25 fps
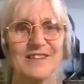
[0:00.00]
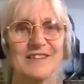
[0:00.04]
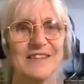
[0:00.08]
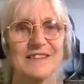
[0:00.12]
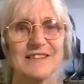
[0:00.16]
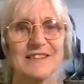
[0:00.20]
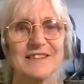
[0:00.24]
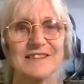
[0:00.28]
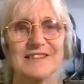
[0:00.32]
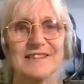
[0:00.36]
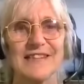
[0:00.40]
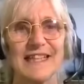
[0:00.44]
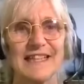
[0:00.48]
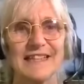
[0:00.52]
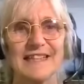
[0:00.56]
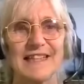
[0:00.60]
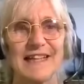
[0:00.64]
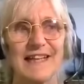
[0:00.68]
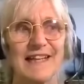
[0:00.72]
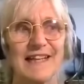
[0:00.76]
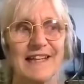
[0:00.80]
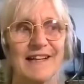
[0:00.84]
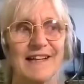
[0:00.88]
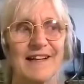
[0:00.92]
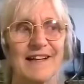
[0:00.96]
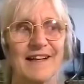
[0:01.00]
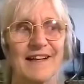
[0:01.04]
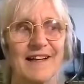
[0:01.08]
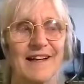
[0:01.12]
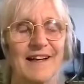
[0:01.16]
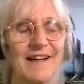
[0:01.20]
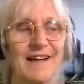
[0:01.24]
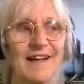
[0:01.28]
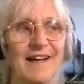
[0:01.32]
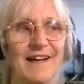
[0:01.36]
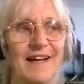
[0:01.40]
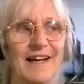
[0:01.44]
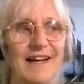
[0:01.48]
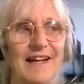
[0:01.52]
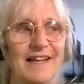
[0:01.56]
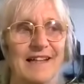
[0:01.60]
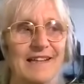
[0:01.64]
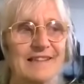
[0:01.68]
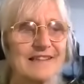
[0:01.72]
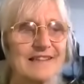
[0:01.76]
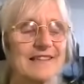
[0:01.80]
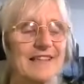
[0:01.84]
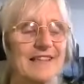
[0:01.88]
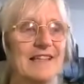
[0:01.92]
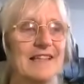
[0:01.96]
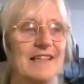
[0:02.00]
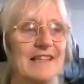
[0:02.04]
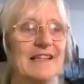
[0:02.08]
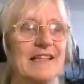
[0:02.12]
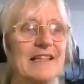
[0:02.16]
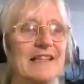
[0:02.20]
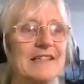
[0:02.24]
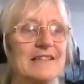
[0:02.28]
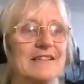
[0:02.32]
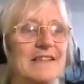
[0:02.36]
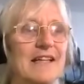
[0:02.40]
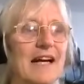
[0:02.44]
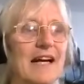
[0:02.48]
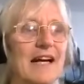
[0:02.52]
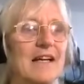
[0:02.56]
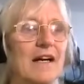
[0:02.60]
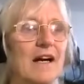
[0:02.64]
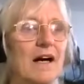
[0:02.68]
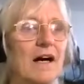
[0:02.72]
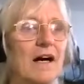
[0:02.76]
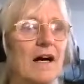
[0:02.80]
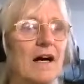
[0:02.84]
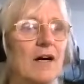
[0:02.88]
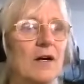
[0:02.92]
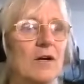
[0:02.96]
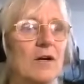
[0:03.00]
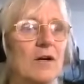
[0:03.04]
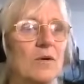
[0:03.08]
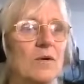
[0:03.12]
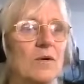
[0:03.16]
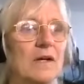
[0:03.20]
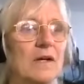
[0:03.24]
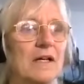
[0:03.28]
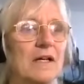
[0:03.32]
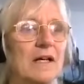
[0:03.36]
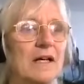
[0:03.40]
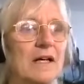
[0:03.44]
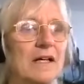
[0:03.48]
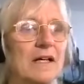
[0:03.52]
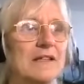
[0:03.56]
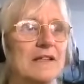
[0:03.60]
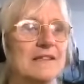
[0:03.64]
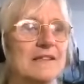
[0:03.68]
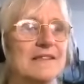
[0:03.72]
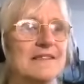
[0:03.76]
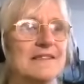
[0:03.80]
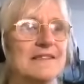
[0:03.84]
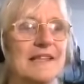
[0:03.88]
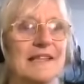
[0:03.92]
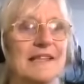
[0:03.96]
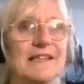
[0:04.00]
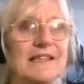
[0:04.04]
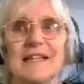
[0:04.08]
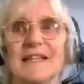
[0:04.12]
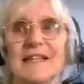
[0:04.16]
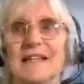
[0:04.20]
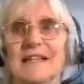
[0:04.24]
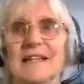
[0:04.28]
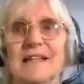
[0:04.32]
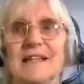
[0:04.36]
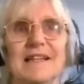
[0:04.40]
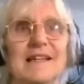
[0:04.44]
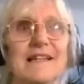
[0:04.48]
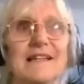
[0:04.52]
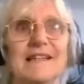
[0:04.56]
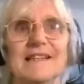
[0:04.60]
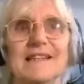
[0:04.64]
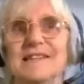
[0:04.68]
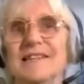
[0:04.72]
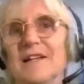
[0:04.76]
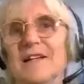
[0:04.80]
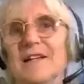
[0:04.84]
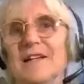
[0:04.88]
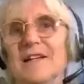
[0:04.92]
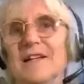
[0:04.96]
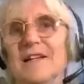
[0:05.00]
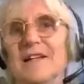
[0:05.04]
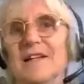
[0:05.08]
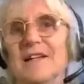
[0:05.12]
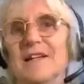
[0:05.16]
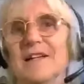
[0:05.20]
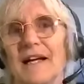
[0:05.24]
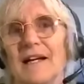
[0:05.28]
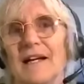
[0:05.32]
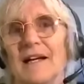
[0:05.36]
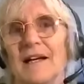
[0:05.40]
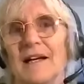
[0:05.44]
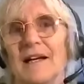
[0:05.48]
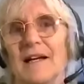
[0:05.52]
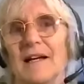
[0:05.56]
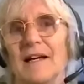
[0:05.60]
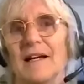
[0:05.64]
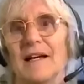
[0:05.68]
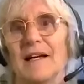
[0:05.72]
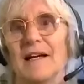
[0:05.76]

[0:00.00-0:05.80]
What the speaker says: just sitting. And then suddenly it's like, oh, it's sitting is everything.